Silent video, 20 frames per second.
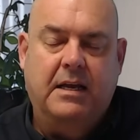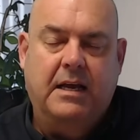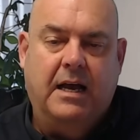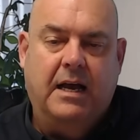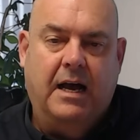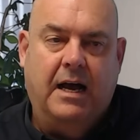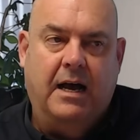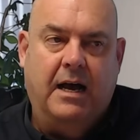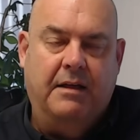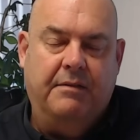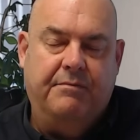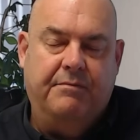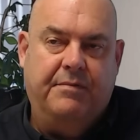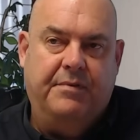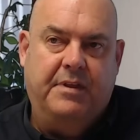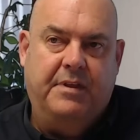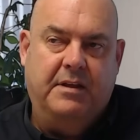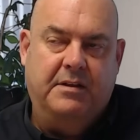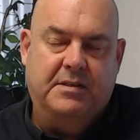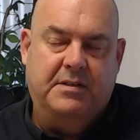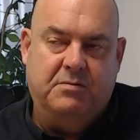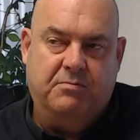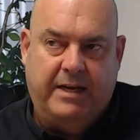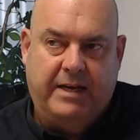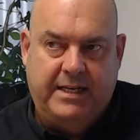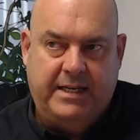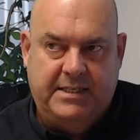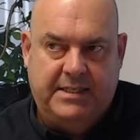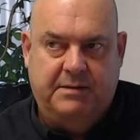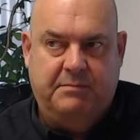The
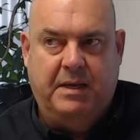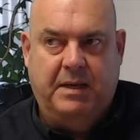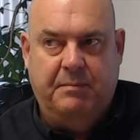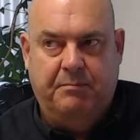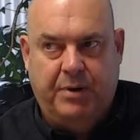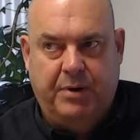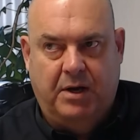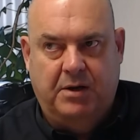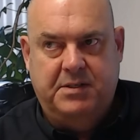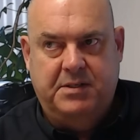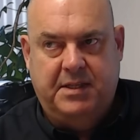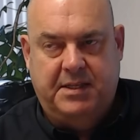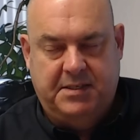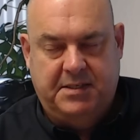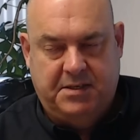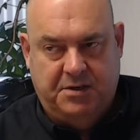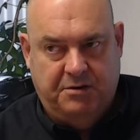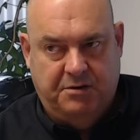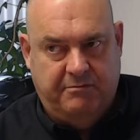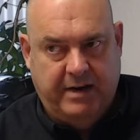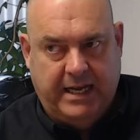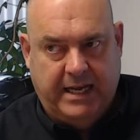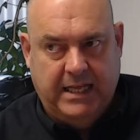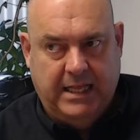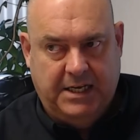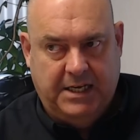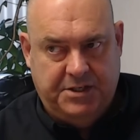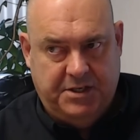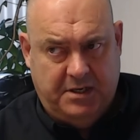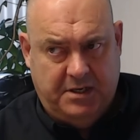Swedes imposed this new
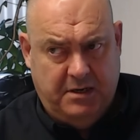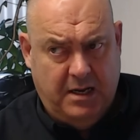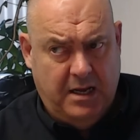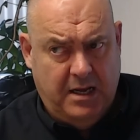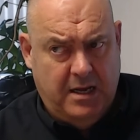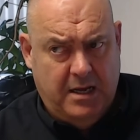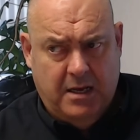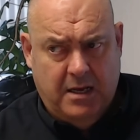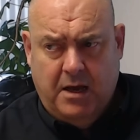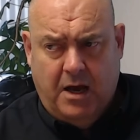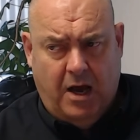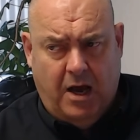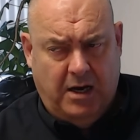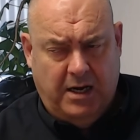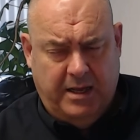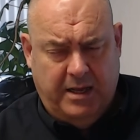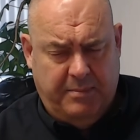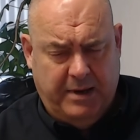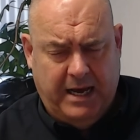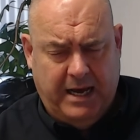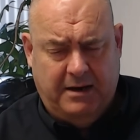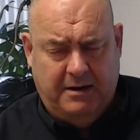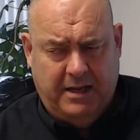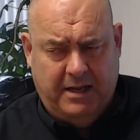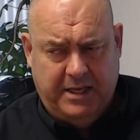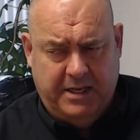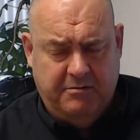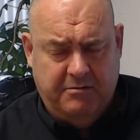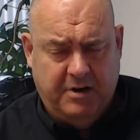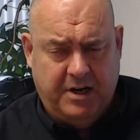regulation only about a
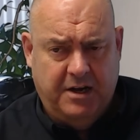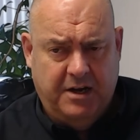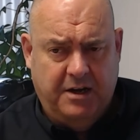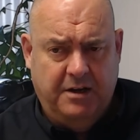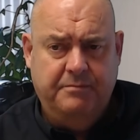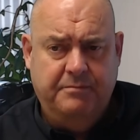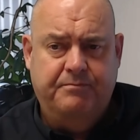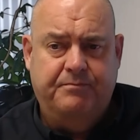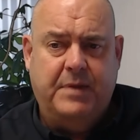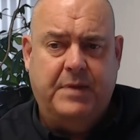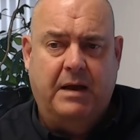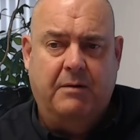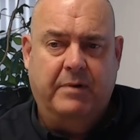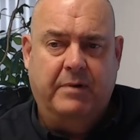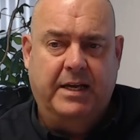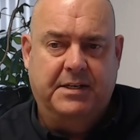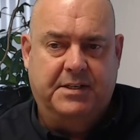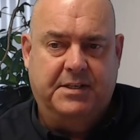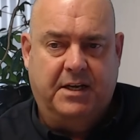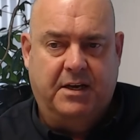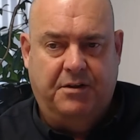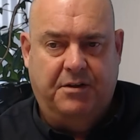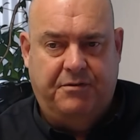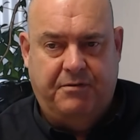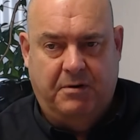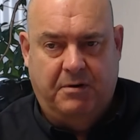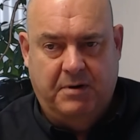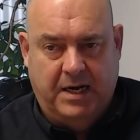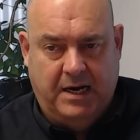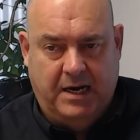year ago, and we had to go
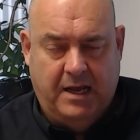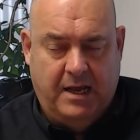through it.